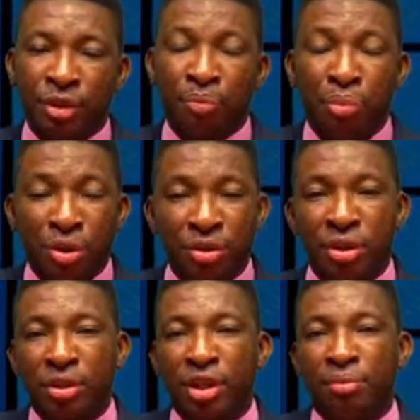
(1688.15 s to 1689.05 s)
Ponzi
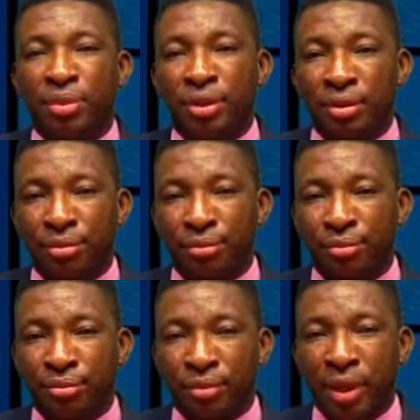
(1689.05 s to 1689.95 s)
schemes.
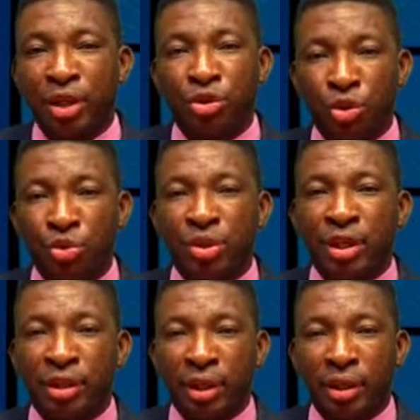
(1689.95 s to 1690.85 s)
I told you
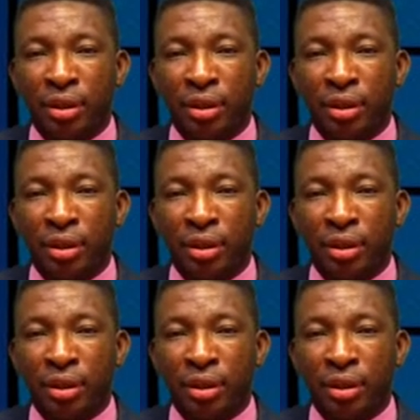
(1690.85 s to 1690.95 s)
recently,